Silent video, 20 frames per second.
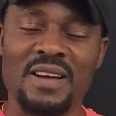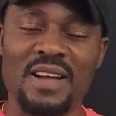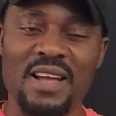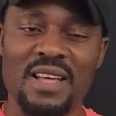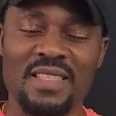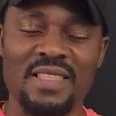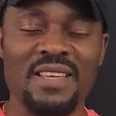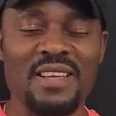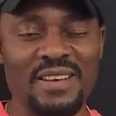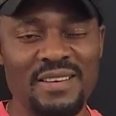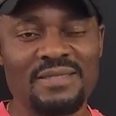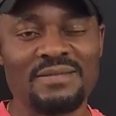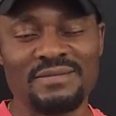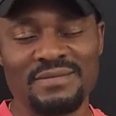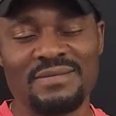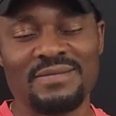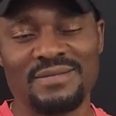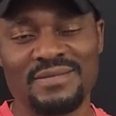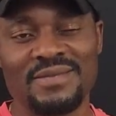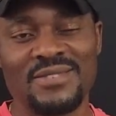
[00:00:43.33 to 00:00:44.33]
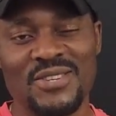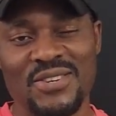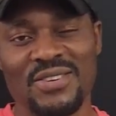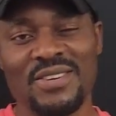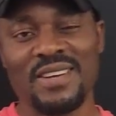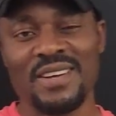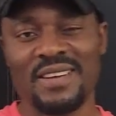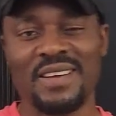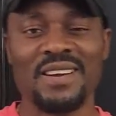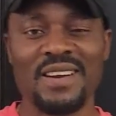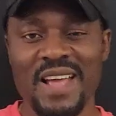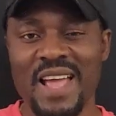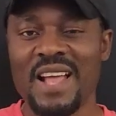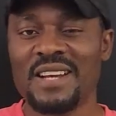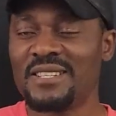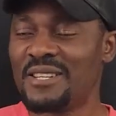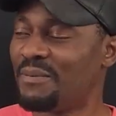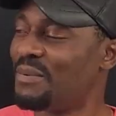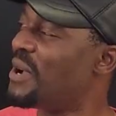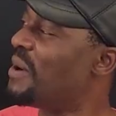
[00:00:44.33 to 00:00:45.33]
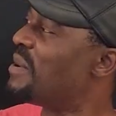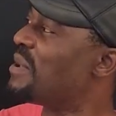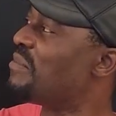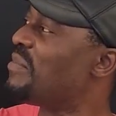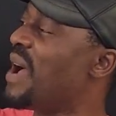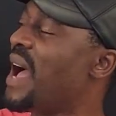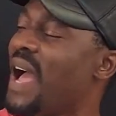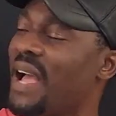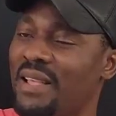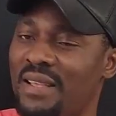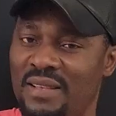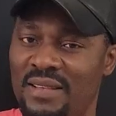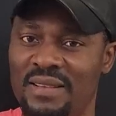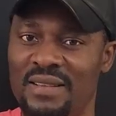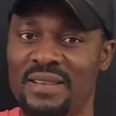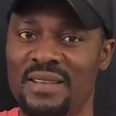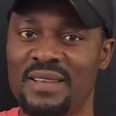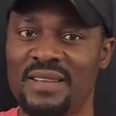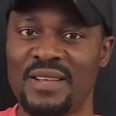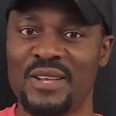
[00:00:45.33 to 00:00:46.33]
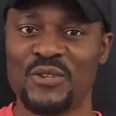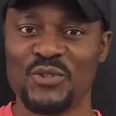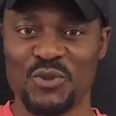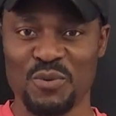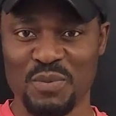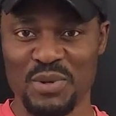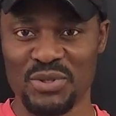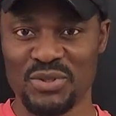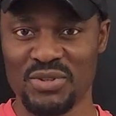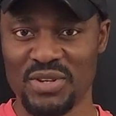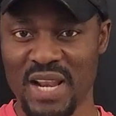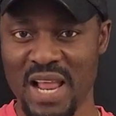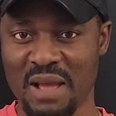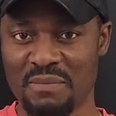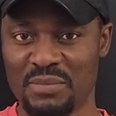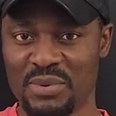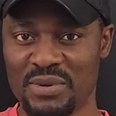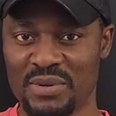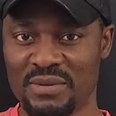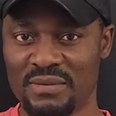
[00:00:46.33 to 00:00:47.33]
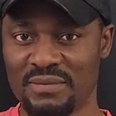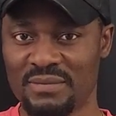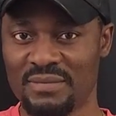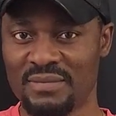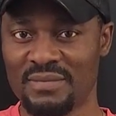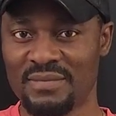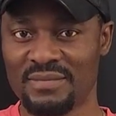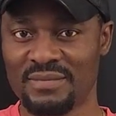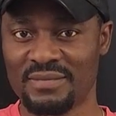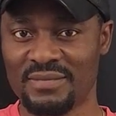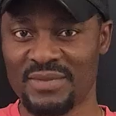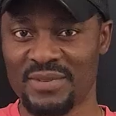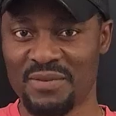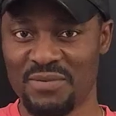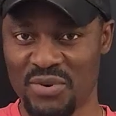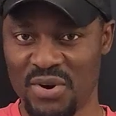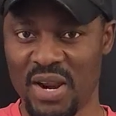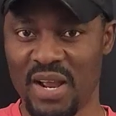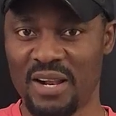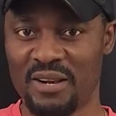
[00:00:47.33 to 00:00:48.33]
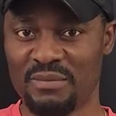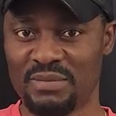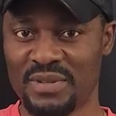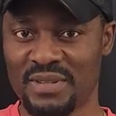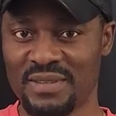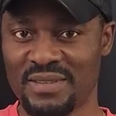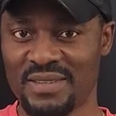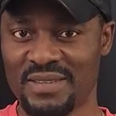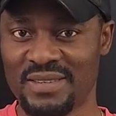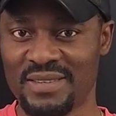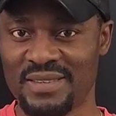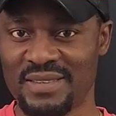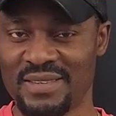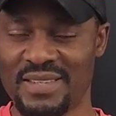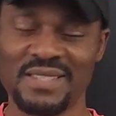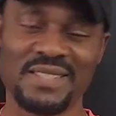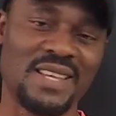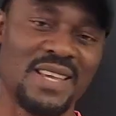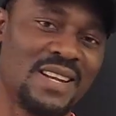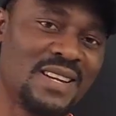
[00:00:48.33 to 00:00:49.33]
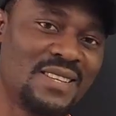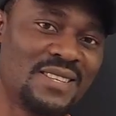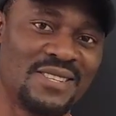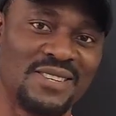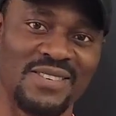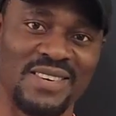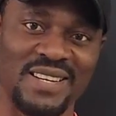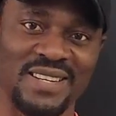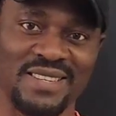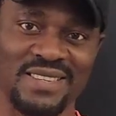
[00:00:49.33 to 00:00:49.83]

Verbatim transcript: and then you're gonna end up coming back to Mr. Lambert for help. Let's get into it.